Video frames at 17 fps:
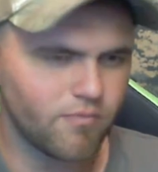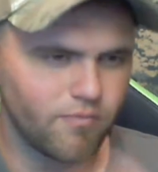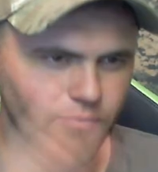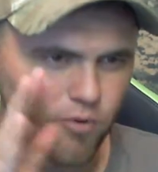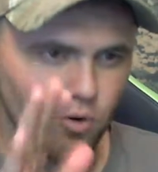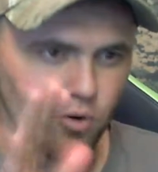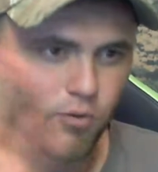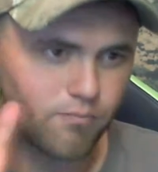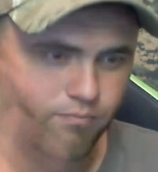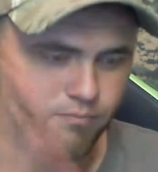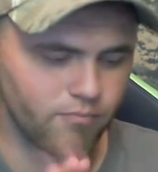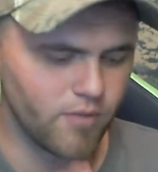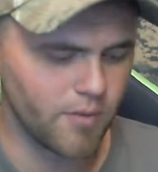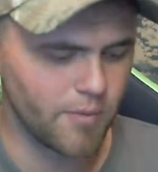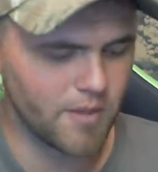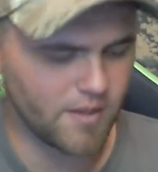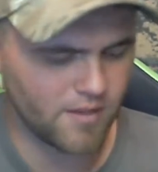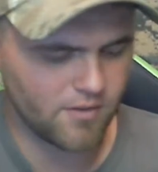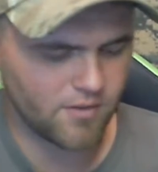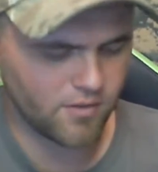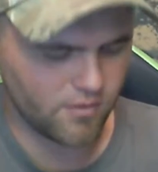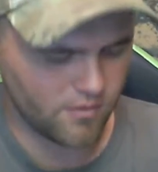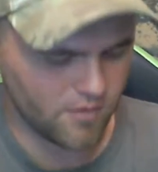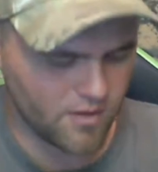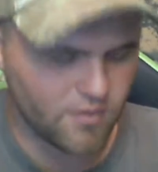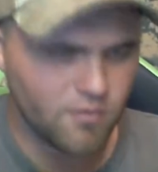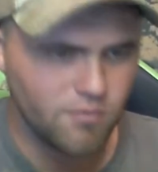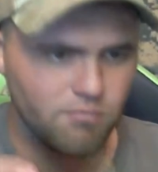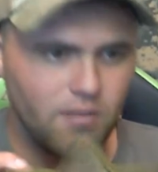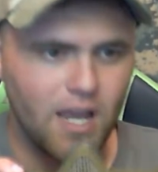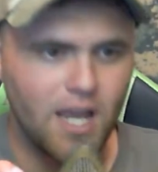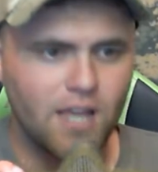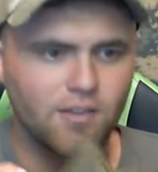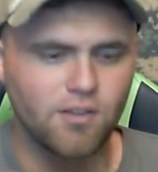I mean, this
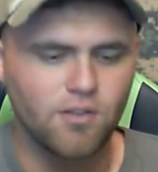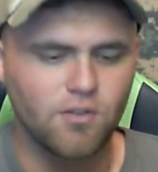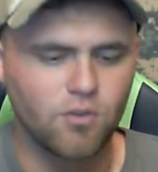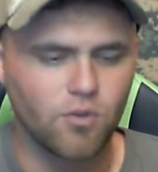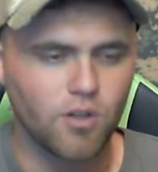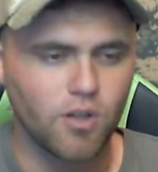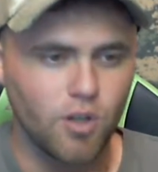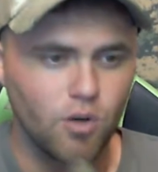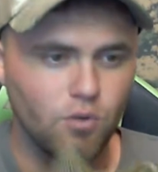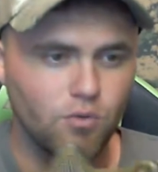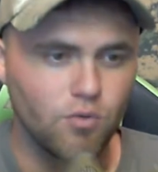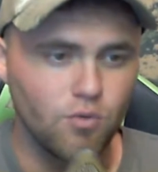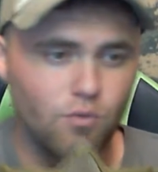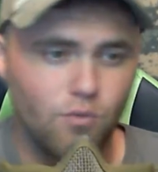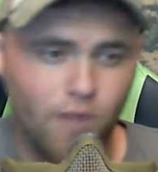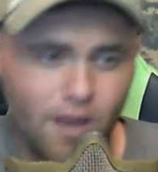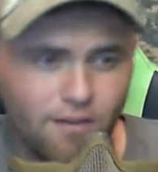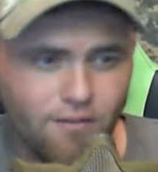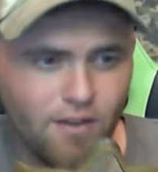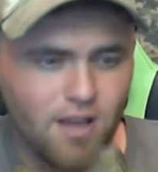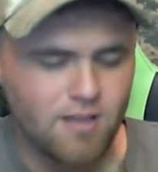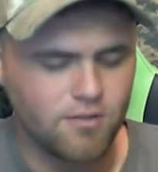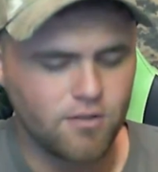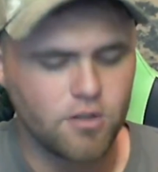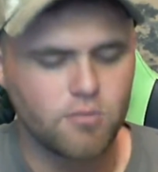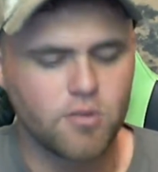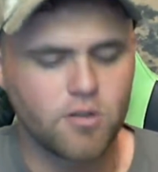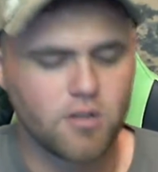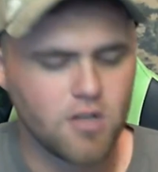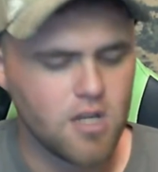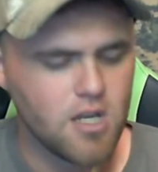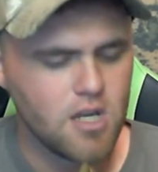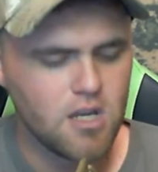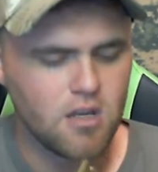mask is going to go to that fast helmet.
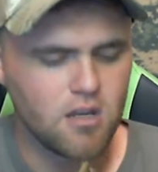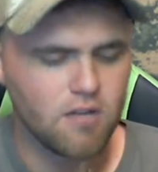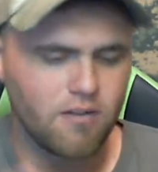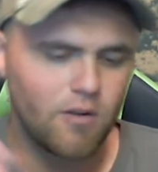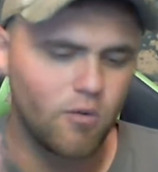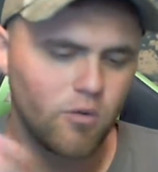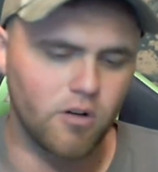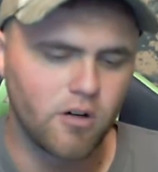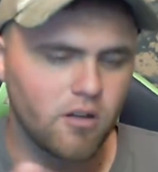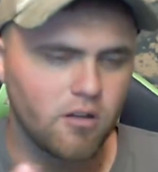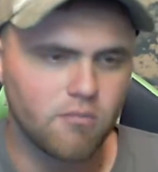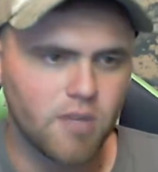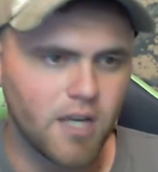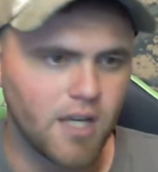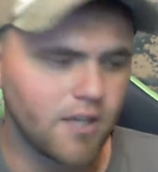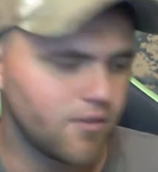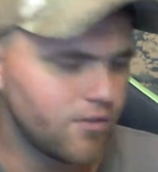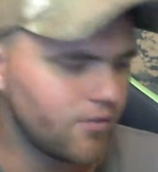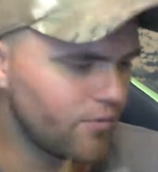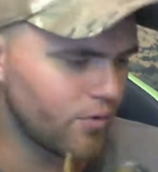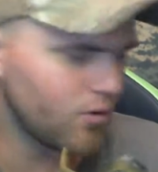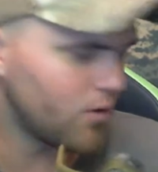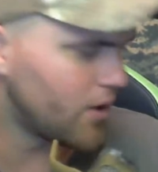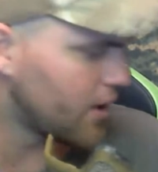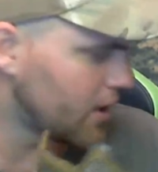If I want another mask for like,